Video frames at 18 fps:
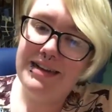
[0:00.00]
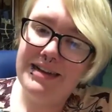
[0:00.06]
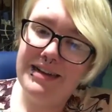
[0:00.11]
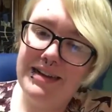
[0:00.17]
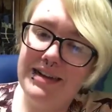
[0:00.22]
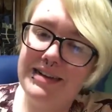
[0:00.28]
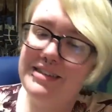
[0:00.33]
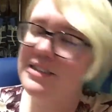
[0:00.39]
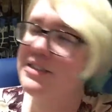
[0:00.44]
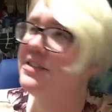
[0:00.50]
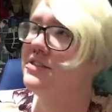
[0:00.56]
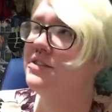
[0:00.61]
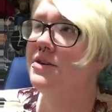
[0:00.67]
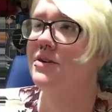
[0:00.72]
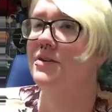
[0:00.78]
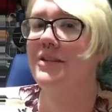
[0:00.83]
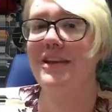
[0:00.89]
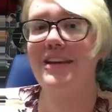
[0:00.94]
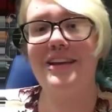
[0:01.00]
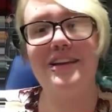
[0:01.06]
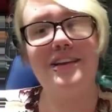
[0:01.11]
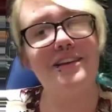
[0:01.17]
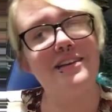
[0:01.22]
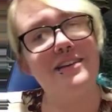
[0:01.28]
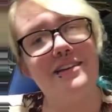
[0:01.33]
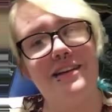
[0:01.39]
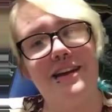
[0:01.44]
I just don't
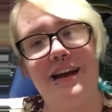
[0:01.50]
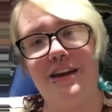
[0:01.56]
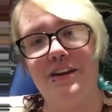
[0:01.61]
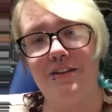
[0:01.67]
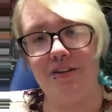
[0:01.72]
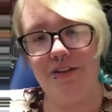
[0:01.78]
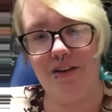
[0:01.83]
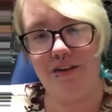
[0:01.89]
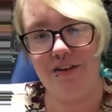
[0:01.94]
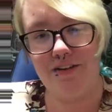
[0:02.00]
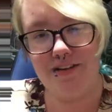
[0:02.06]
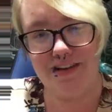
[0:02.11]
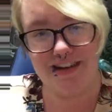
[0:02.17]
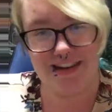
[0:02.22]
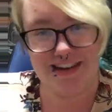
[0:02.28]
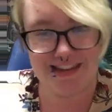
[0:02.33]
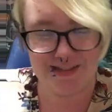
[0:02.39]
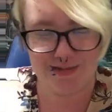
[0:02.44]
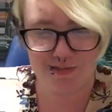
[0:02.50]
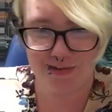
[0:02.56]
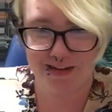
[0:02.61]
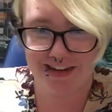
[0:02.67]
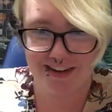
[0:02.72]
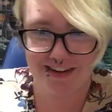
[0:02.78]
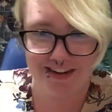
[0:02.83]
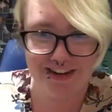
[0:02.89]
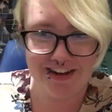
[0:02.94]
like, I don't know. It's
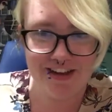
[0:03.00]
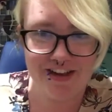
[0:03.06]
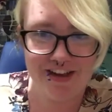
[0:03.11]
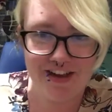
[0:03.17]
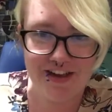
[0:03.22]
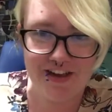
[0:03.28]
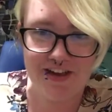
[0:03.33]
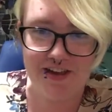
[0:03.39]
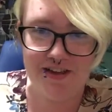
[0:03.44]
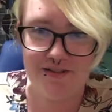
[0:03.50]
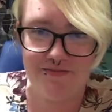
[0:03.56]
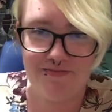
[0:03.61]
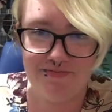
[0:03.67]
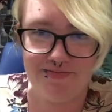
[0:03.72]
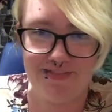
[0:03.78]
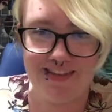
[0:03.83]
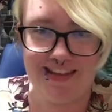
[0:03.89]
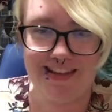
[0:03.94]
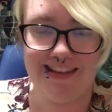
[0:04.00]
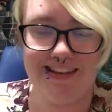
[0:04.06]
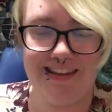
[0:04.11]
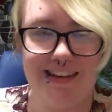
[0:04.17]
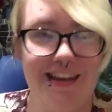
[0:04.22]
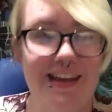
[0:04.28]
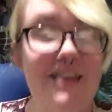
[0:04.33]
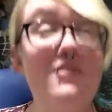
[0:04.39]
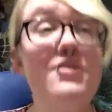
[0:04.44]
weird.
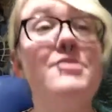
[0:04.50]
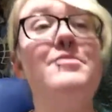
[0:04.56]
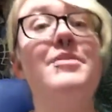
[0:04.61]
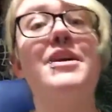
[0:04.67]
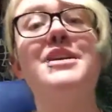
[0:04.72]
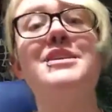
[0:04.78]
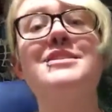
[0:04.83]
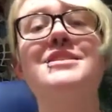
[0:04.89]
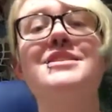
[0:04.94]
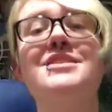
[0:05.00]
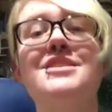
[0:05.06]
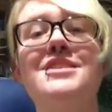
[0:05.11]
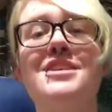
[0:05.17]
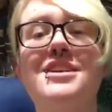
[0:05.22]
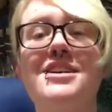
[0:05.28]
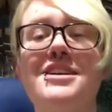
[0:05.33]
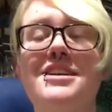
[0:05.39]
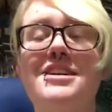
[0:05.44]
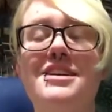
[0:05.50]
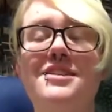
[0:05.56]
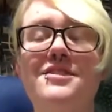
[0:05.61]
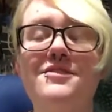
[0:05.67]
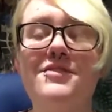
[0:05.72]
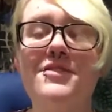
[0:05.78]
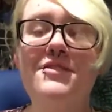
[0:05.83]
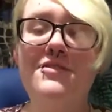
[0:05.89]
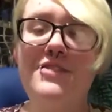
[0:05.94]
Everybody
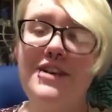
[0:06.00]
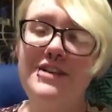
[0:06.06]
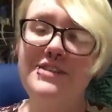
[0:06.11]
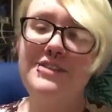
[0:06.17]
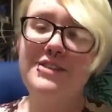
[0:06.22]
give advice